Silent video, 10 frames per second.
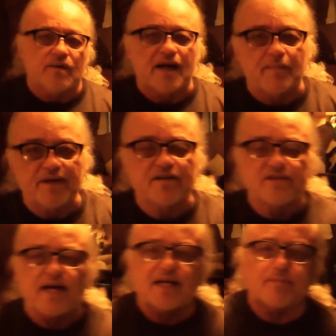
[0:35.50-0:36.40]
when I'm in
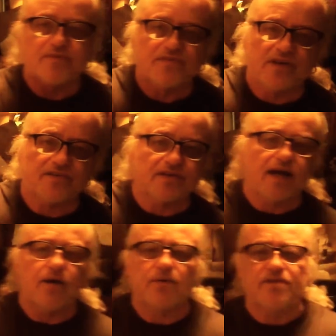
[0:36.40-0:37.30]
this kind of
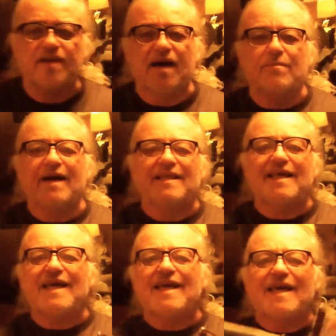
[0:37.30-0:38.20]
position, I always got my
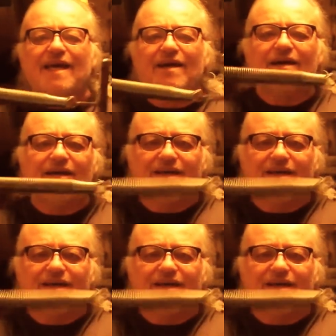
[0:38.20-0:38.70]
thing here.